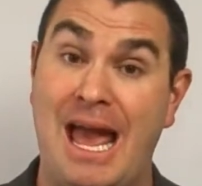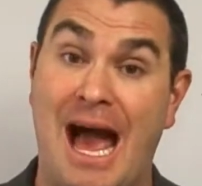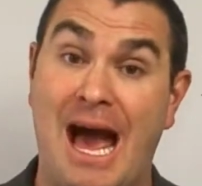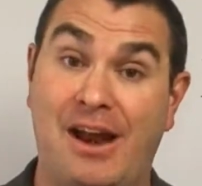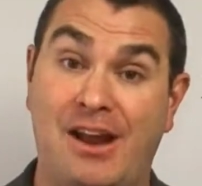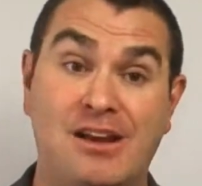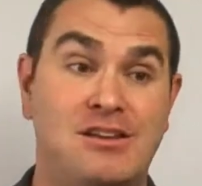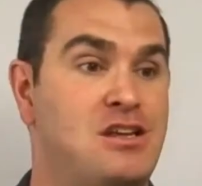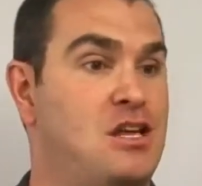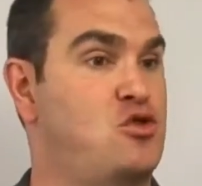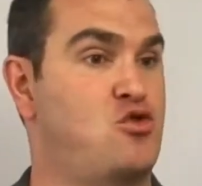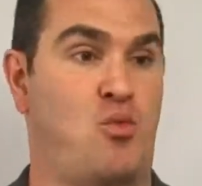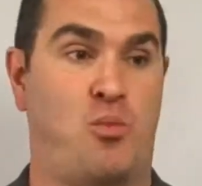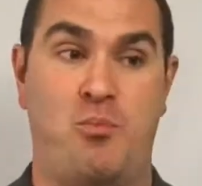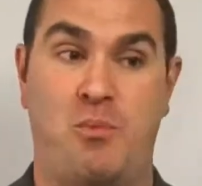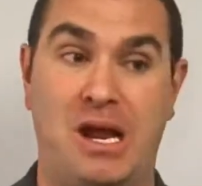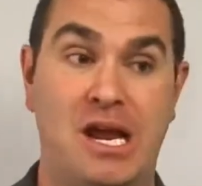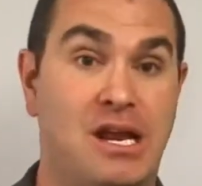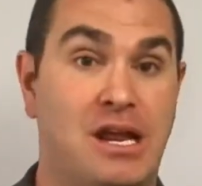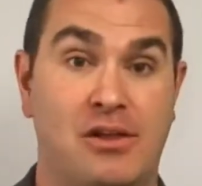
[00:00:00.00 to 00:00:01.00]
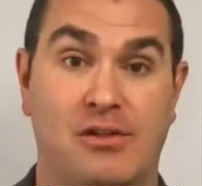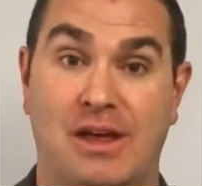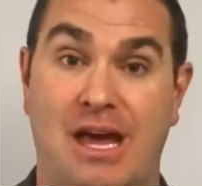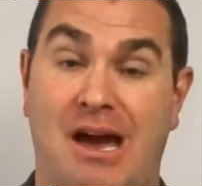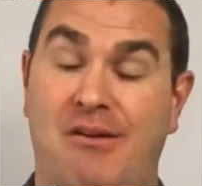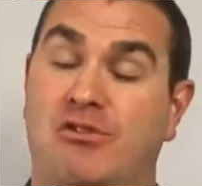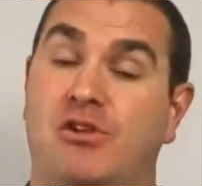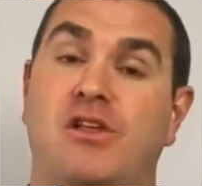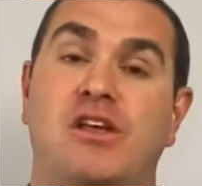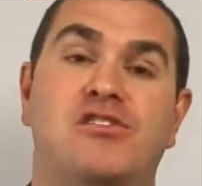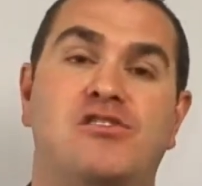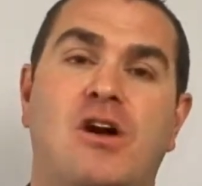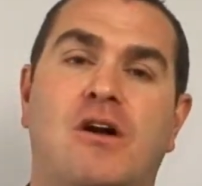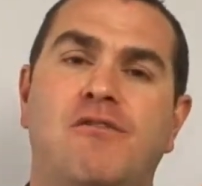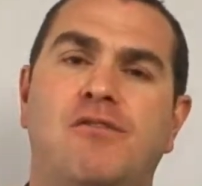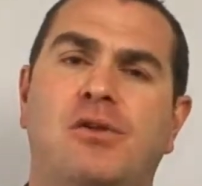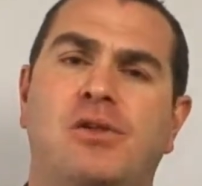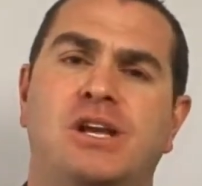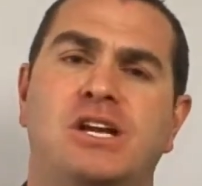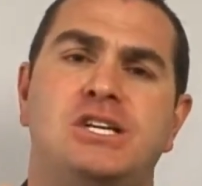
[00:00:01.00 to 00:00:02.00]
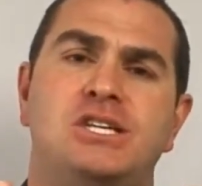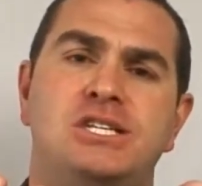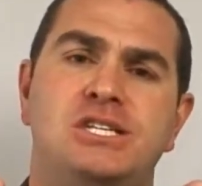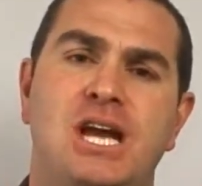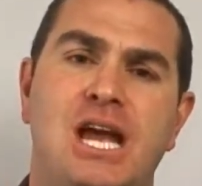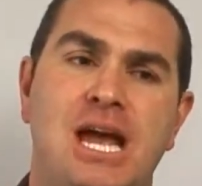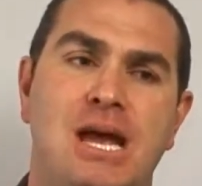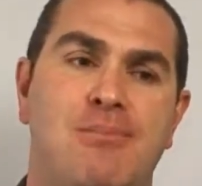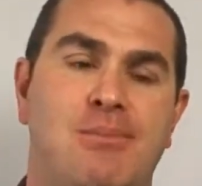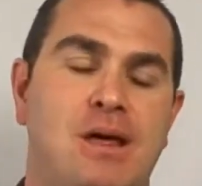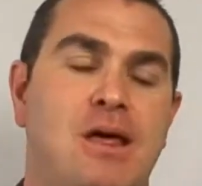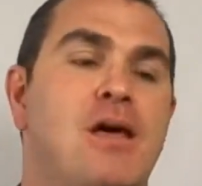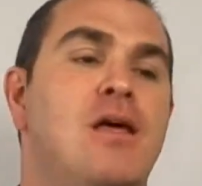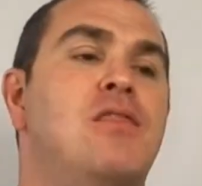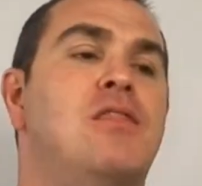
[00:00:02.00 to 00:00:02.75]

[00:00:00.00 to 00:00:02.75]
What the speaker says: addicts, it's immediately after they start feeling shame